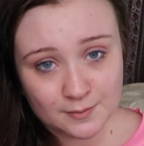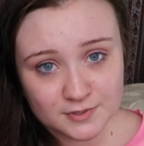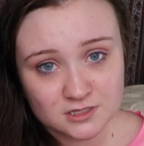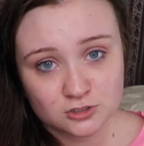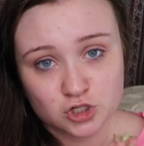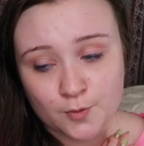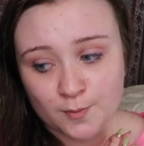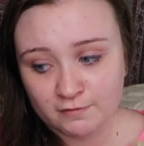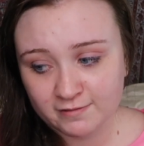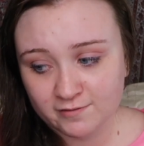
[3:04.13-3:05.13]
Him and Sundrop are
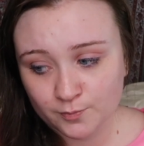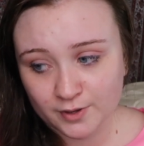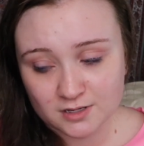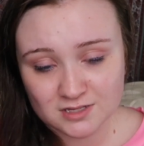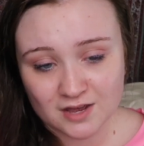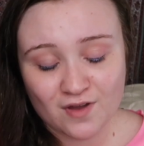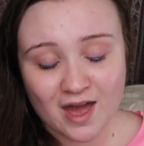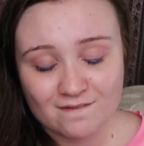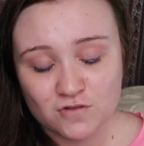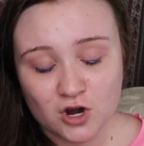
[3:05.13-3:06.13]
my favorite bettas I've
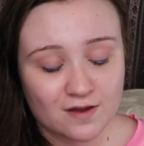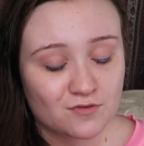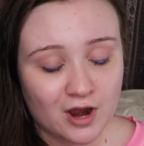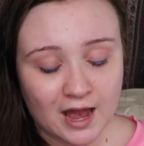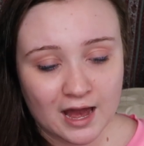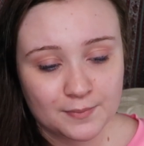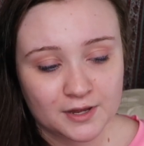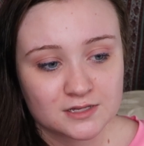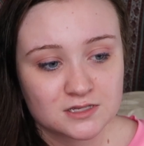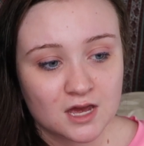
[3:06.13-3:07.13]
ever had,
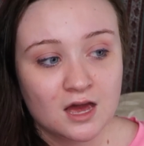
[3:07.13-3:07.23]
because